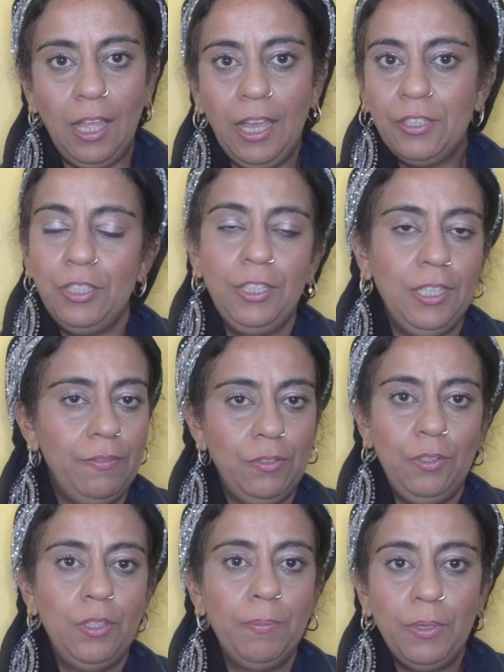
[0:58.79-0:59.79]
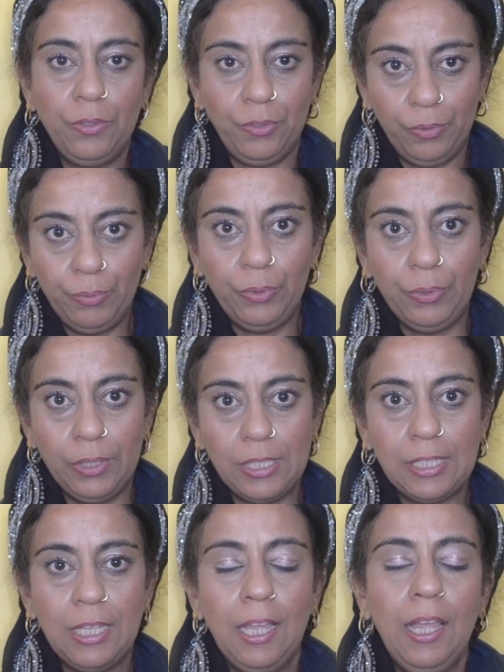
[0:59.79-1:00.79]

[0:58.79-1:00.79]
actually gives you the most rewards.